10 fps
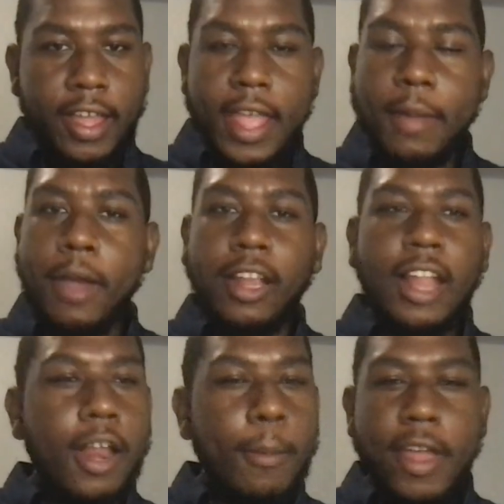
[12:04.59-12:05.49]
and a
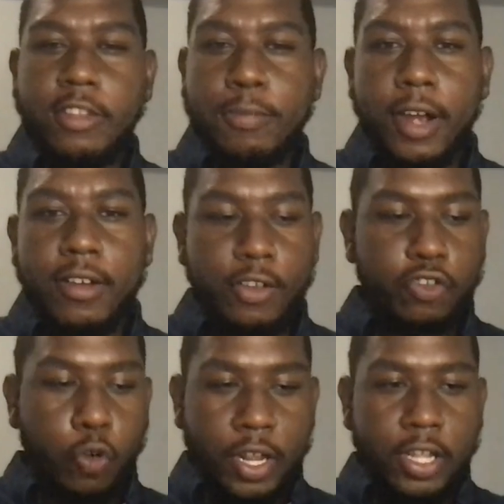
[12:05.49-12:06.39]
lot of med spas are
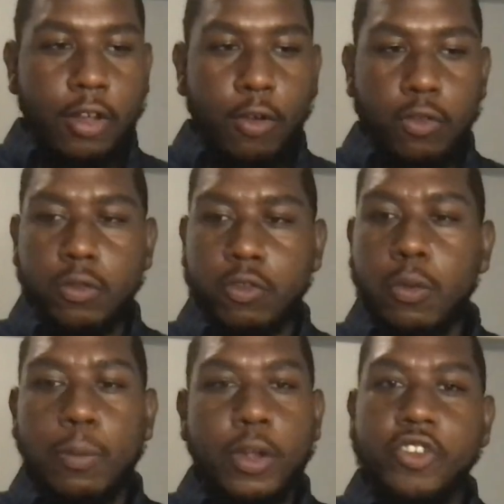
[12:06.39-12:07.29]
joining those two
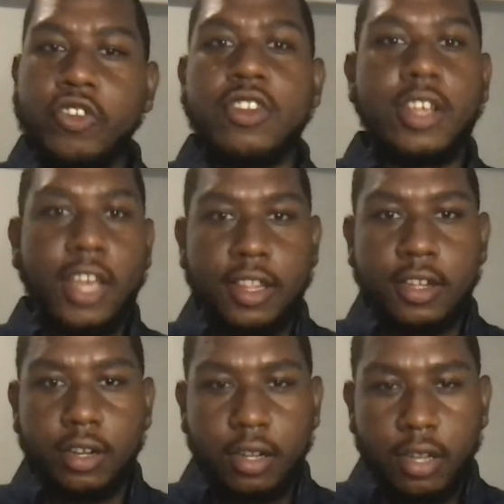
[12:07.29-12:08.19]
bridges together.